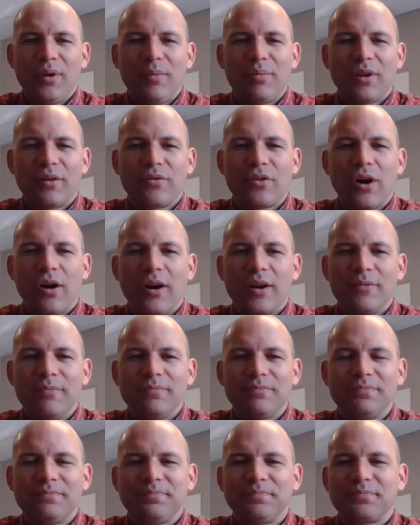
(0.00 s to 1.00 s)
People of God,
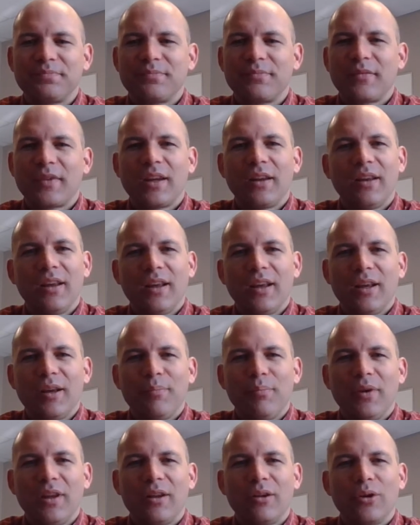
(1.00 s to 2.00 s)

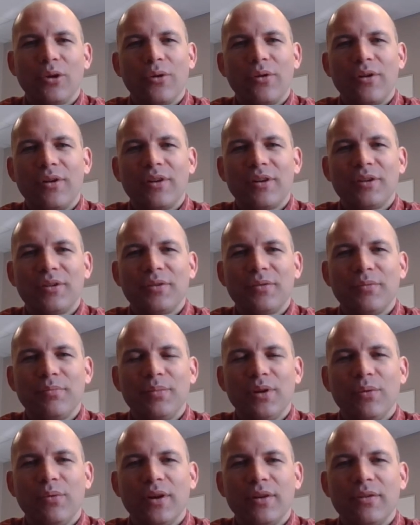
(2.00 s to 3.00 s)
may the Lord
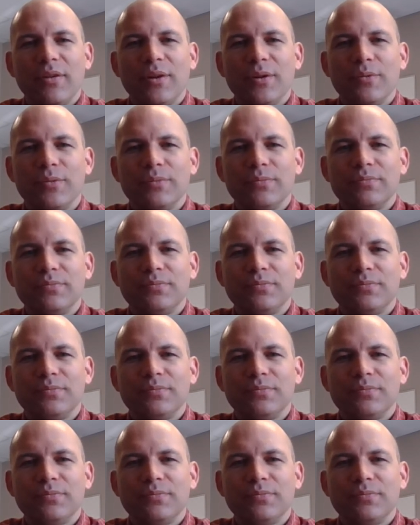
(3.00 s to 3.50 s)
be with you.